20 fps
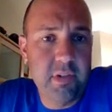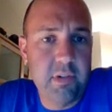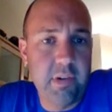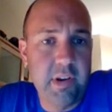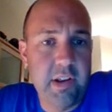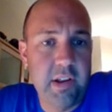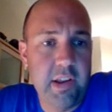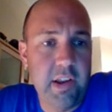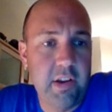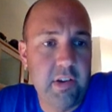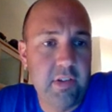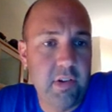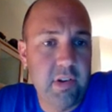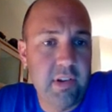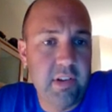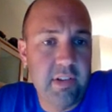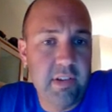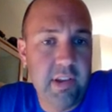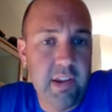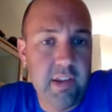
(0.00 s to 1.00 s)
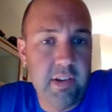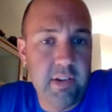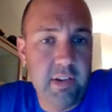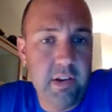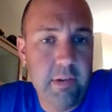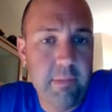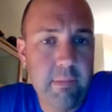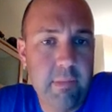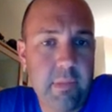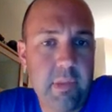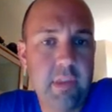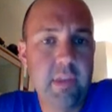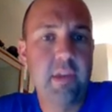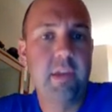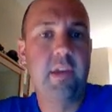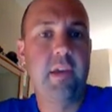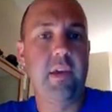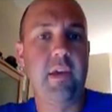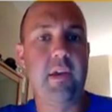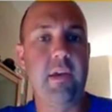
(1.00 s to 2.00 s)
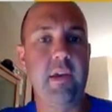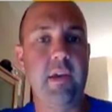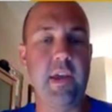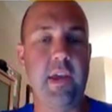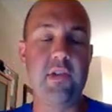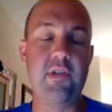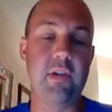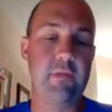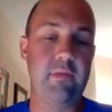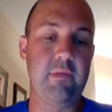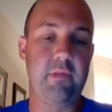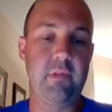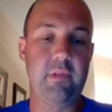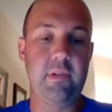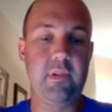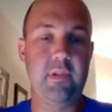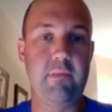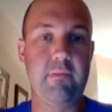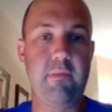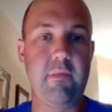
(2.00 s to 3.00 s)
screen here so you can see easier. And you can